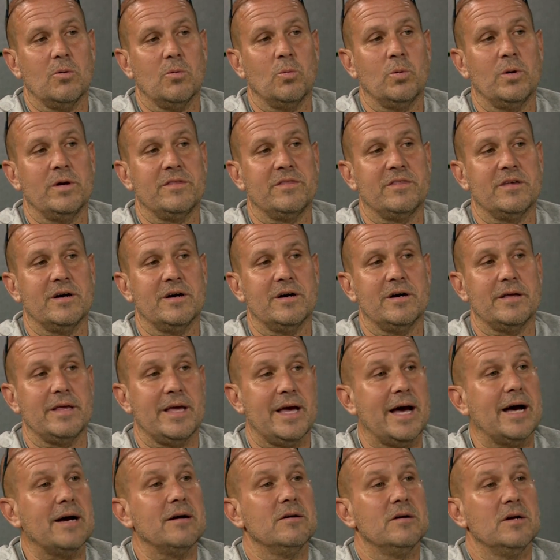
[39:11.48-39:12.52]
With uh,
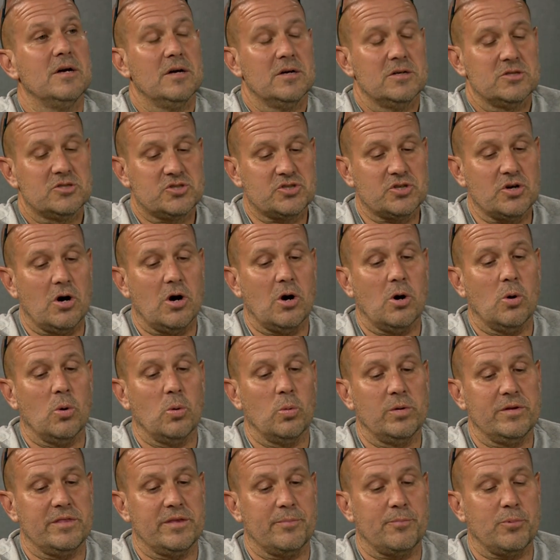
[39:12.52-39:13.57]
yeah, so
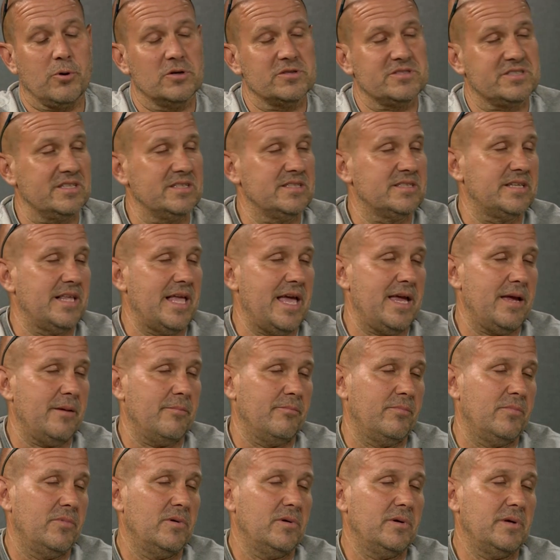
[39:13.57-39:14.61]
with the person's
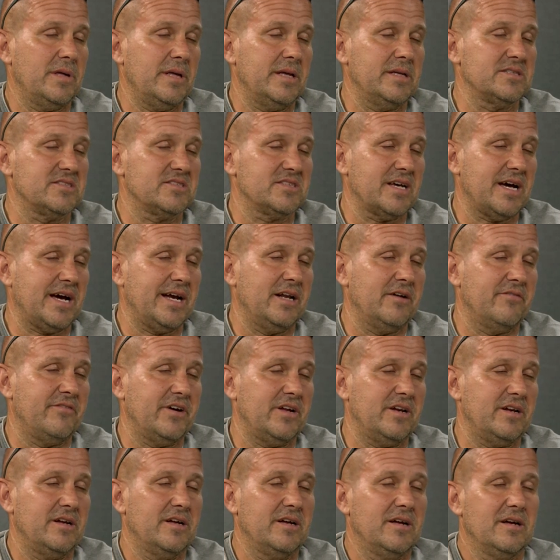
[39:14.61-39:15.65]
name inside of
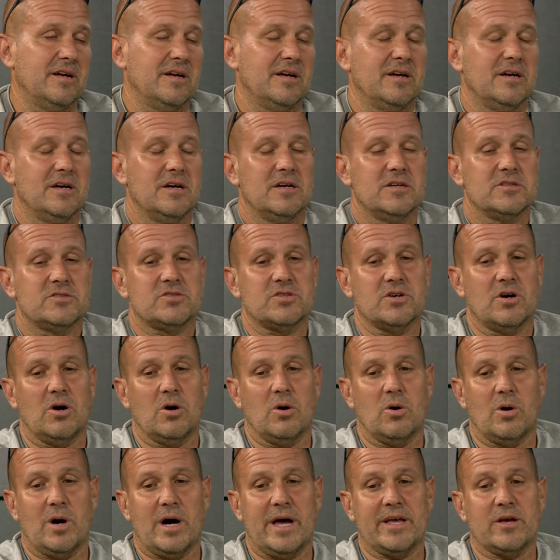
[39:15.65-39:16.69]
it.
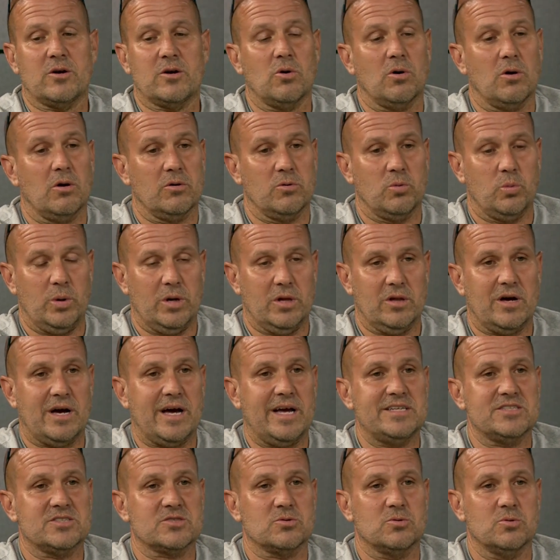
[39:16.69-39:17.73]
So I called Wheeler
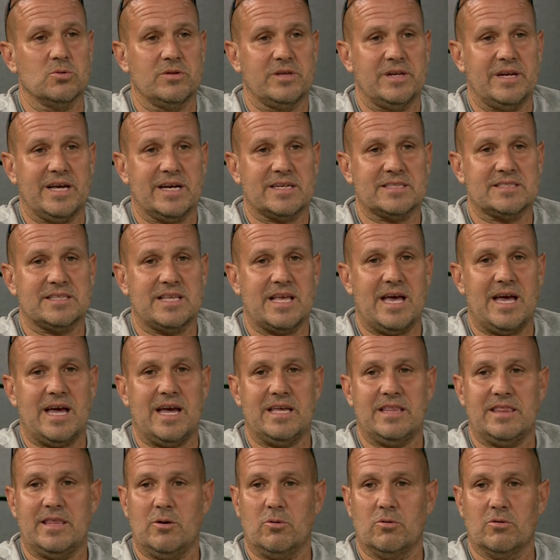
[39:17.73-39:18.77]
High School the next
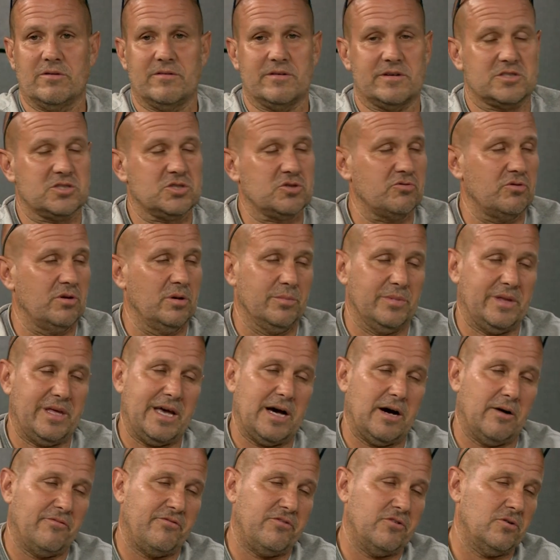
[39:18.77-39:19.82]
day. They were extremely
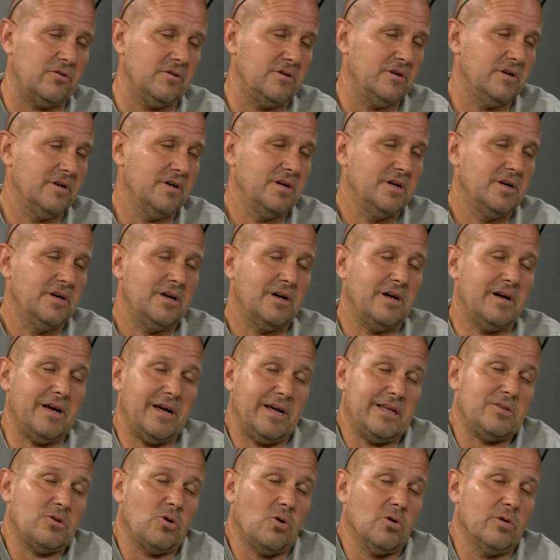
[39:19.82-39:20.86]
helpful.
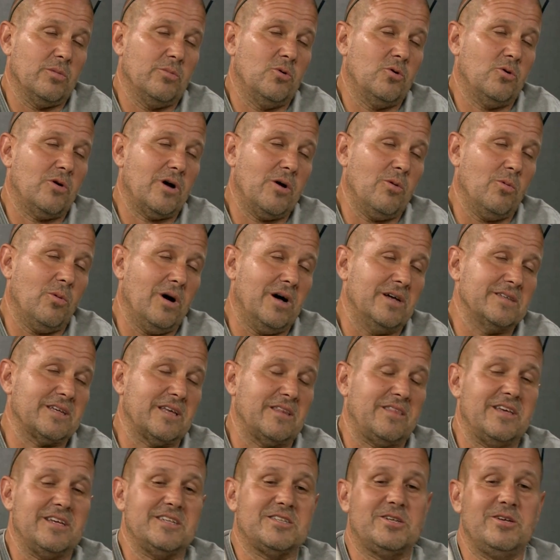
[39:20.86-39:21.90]
I told them who I was. I
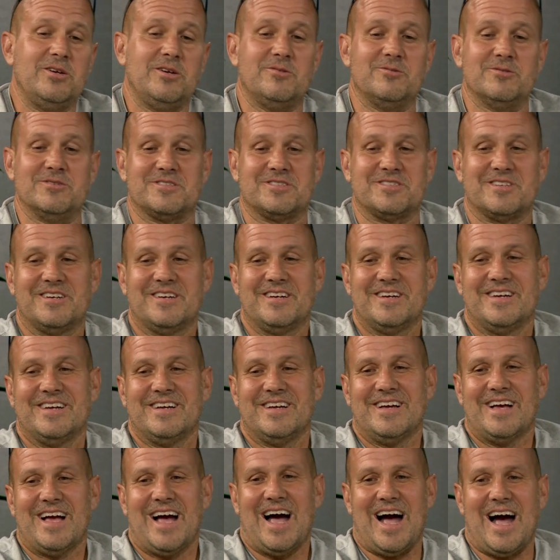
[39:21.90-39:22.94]
think she was,
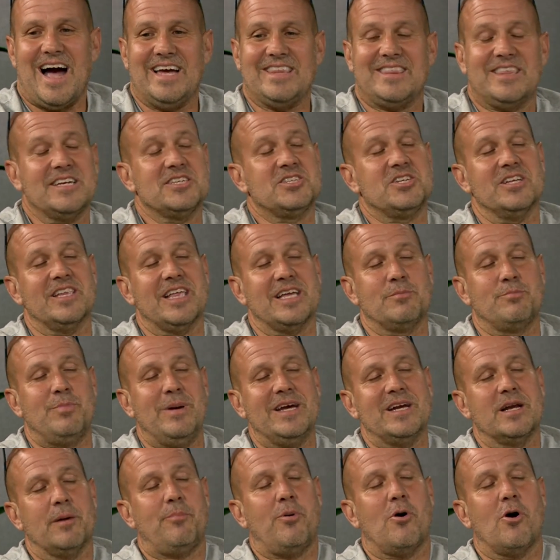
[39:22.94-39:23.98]
I think she liked
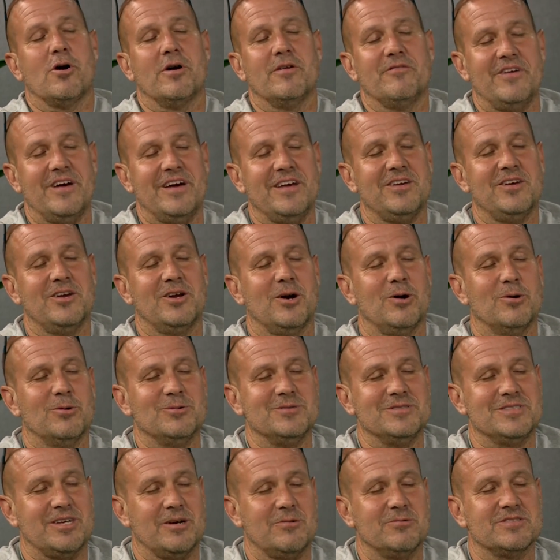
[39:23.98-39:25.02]
being a part of it. You know, it
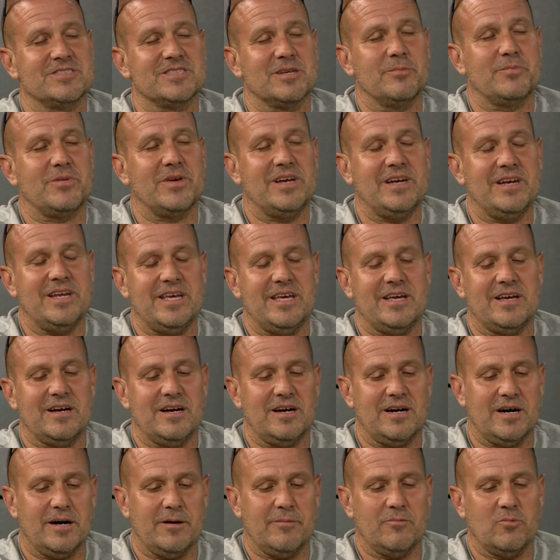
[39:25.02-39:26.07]
was, it was something neat.
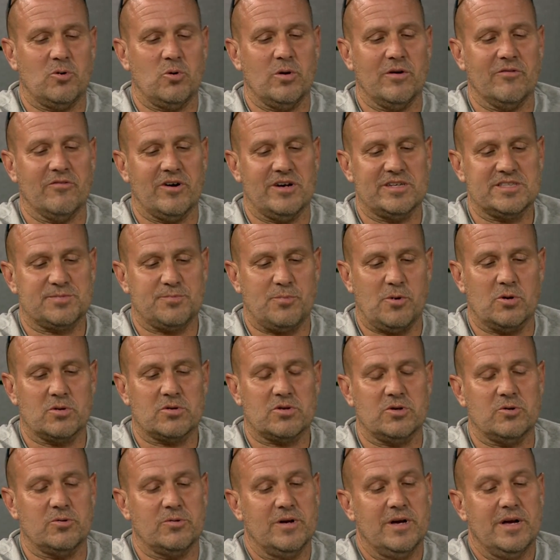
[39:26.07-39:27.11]
Um, whoever I spoke
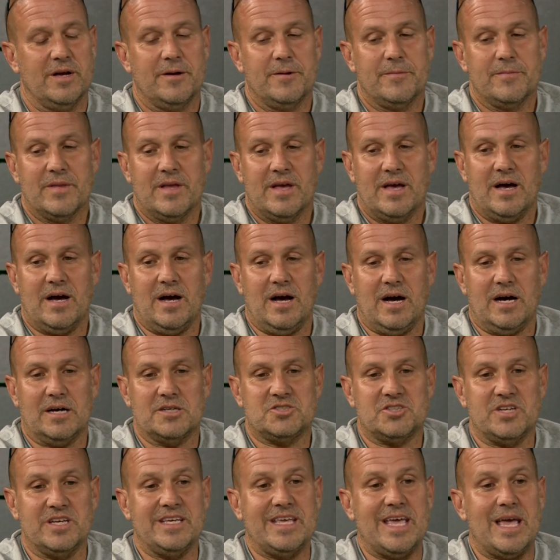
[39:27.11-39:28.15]
to. Uh,
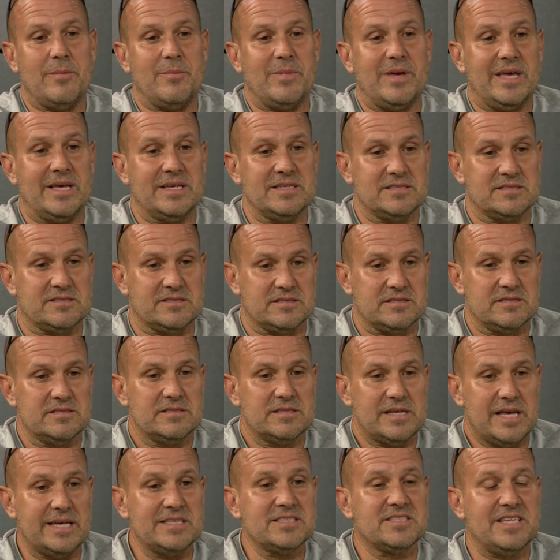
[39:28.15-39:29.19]
she gave me his
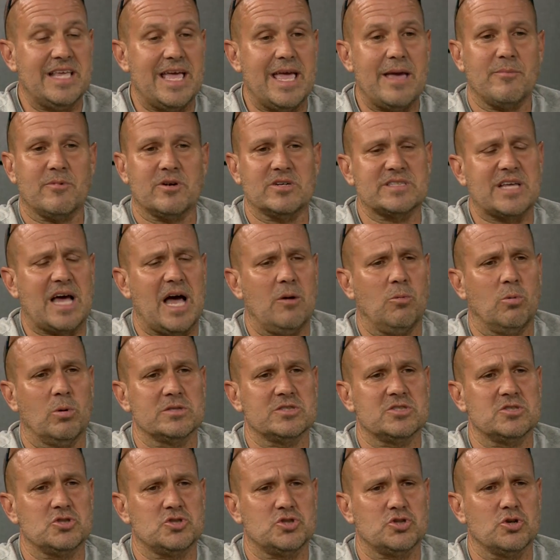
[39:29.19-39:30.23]
his name because I
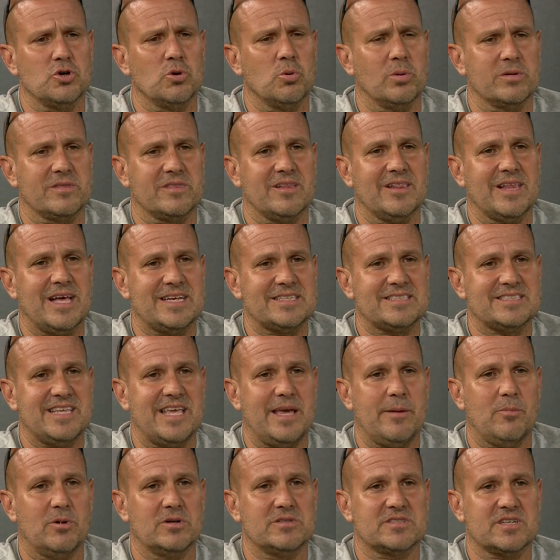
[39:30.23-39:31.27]
wasn't sure what the last
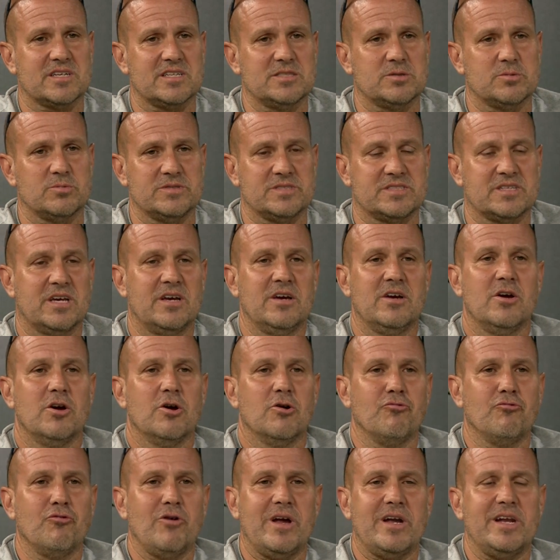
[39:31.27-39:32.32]
name was because it was
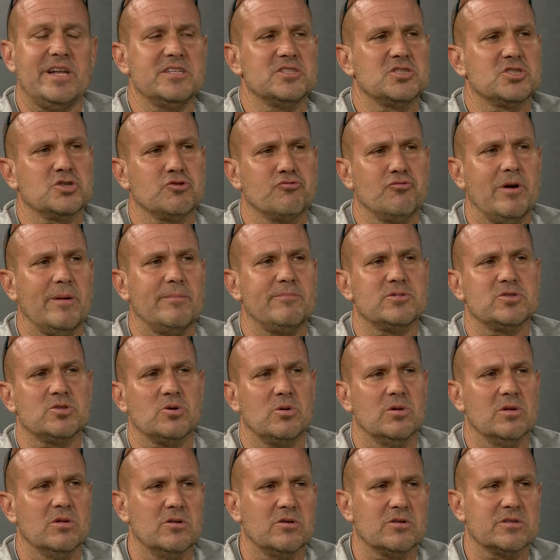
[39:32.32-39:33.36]
written in script, so
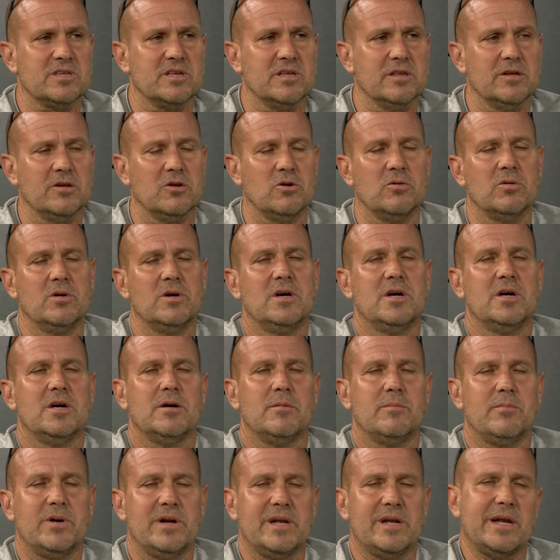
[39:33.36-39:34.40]
it looked a little.
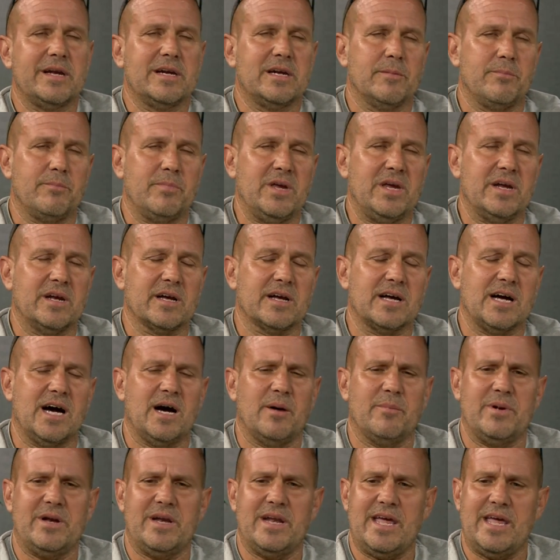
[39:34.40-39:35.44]
But it ended up being a
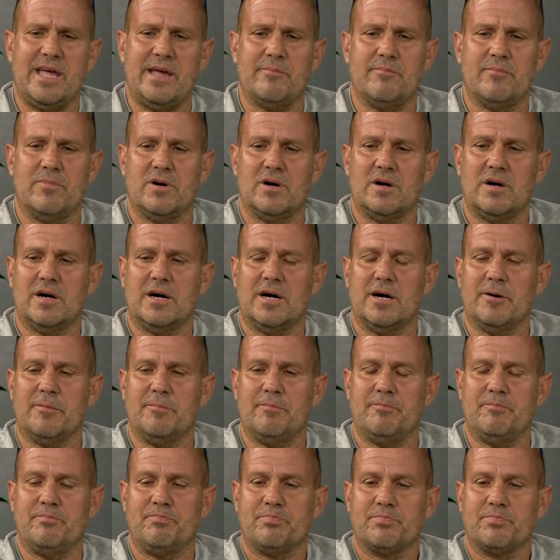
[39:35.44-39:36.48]
common name. Um,